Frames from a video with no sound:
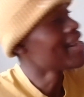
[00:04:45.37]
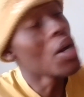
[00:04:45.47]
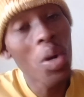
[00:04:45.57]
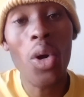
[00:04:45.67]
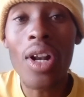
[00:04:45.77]

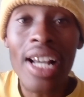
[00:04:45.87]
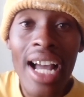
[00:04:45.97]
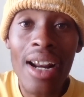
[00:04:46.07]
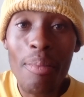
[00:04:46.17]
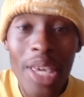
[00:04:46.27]
They were calling
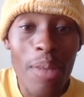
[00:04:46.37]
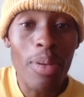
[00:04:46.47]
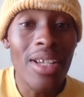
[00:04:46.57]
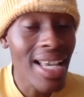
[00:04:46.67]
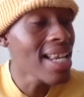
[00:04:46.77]
other
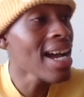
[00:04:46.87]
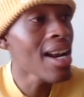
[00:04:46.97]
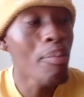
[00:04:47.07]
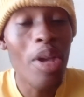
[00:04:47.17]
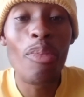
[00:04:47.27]
people, telling
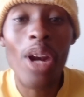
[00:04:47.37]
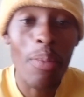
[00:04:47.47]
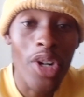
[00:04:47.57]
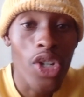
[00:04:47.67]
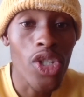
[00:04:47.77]
other people
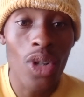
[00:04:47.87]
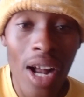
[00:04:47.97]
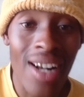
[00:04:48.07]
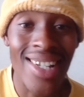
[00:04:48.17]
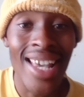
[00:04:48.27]
about your
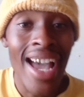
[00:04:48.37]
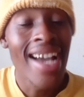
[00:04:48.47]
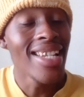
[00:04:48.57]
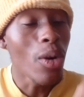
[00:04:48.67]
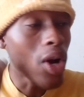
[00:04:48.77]
struggles.
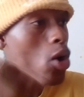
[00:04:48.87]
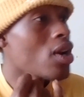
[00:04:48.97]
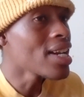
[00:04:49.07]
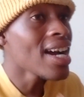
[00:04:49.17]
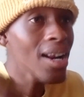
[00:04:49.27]
They were
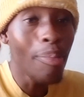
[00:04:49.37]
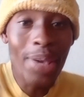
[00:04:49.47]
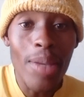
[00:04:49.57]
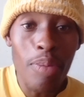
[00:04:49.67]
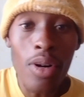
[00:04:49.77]
calling other
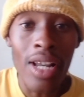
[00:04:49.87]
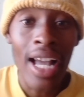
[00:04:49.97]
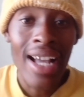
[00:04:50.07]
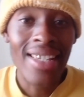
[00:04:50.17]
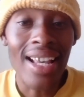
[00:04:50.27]
people,
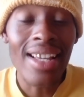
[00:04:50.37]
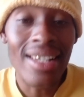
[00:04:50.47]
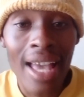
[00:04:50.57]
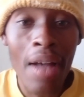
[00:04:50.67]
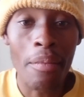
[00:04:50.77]

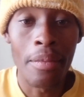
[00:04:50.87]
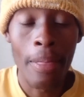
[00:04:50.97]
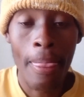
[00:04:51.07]
telling them